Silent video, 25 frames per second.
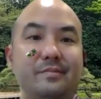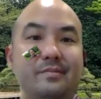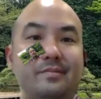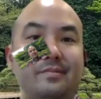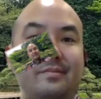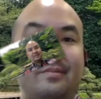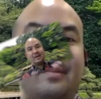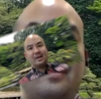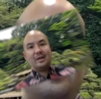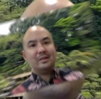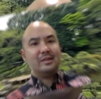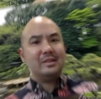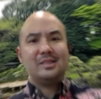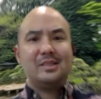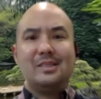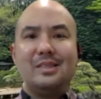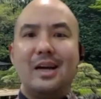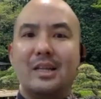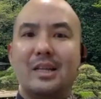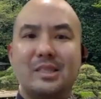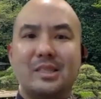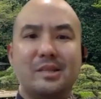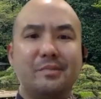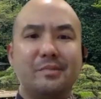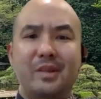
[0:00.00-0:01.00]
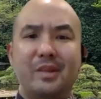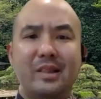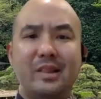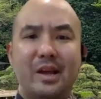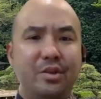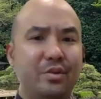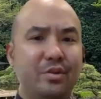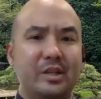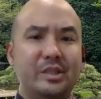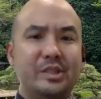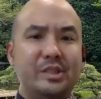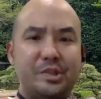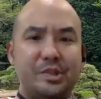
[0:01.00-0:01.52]
That this is not something that
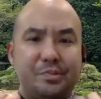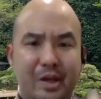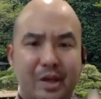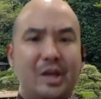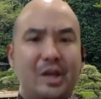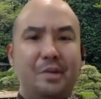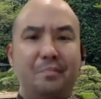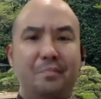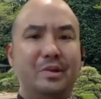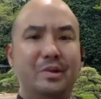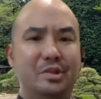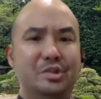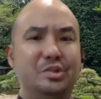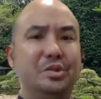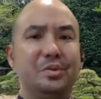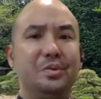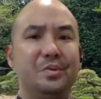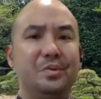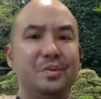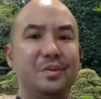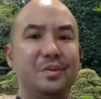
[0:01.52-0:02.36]
you can just pick up and do.